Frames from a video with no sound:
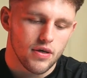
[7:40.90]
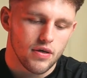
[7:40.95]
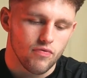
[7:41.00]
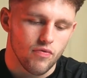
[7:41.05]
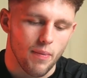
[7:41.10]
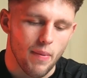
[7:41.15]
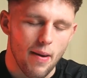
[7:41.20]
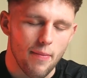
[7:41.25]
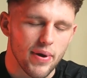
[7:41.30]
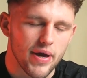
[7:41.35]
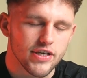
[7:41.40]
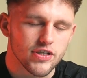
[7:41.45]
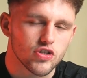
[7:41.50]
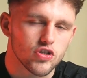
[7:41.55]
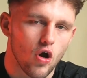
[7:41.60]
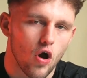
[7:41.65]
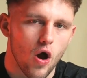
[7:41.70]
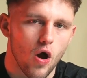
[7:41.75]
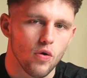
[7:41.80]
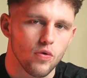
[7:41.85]
remember, it's
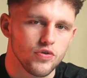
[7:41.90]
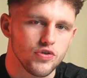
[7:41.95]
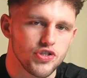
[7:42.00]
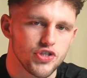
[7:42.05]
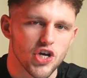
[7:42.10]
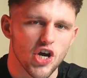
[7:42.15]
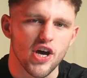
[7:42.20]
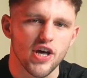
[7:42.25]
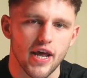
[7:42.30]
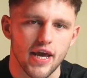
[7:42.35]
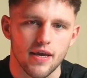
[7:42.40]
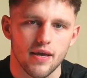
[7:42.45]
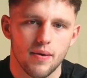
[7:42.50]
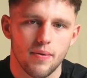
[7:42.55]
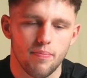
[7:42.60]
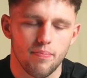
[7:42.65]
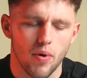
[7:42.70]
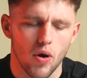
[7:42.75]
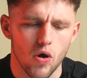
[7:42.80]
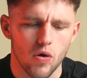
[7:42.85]
your own journey.
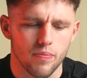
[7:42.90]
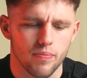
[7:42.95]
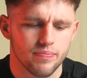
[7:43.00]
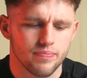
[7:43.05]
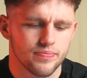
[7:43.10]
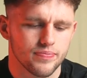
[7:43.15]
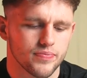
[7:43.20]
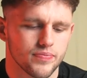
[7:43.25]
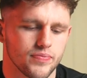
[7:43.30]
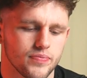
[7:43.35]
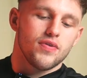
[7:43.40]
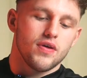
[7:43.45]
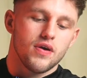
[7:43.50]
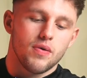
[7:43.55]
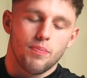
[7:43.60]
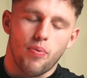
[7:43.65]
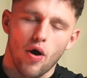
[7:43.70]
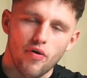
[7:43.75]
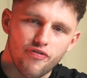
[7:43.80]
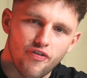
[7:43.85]
Boom.
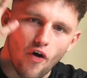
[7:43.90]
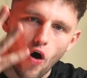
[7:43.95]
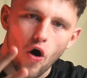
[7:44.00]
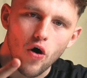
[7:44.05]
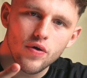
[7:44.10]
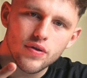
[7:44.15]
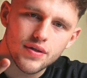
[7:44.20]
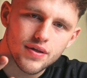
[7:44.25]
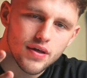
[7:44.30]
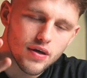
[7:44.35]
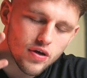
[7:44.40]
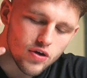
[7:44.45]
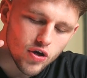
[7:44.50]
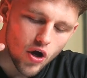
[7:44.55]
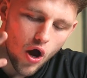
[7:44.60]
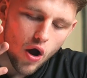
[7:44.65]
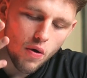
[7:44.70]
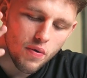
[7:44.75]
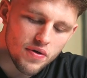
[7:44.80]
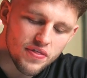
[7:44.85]
Point four,
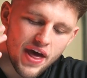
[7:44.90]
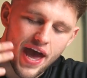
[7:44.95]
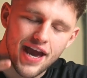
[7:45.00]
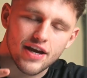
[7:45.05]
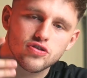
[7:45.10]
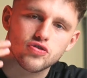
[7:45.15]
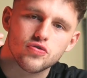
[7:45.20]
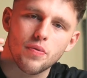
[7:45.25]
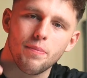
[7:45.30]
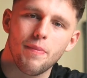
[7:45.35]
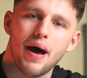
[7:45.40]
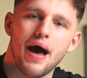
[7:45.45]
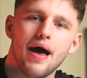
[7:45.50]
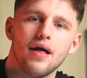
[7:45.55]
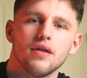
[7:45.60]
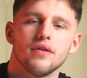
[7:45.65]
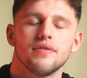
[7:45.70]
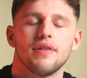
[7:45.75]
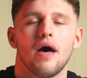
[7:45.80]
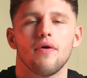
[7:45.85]
go the extra
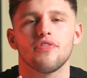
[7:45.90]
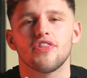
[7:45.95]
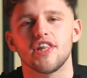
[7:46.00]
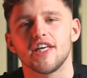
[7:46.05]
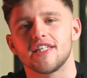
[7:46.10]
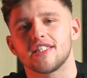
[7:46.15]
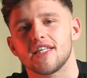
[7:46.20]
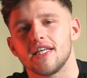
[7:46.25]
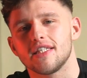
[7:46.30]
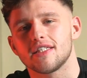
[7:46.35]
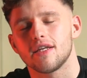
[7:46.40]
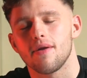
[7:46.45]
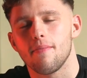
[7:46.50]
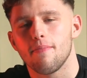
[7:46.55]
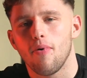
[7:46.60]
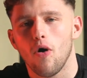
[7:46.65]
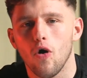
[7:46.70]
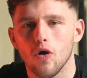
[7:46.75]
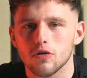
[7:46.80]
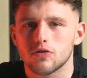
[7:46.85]
mile. Now, this is an
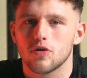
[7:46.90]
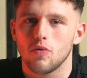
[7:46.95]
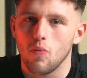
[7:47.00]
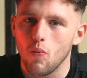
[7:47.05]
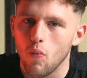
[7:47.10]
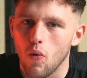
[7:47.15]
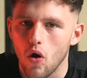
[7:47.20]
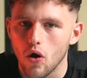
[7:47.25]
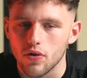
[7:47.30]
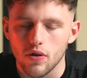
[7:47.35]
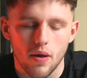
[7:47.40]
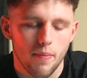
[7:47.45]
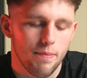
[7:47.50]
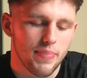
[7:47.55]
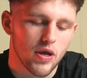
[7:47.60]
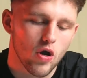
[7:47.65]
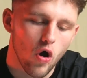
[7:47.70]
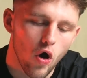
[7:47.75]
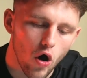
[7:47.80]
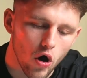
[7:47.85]
important one,
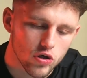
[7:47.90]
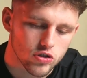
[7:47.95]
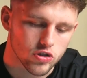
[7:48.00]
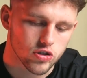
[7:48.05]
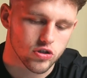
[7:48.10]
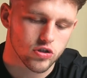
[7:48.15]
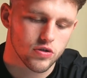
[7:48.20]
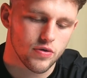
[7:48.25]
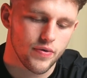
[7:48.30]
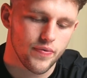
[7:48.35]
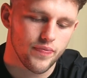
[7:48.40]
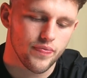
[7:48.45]
because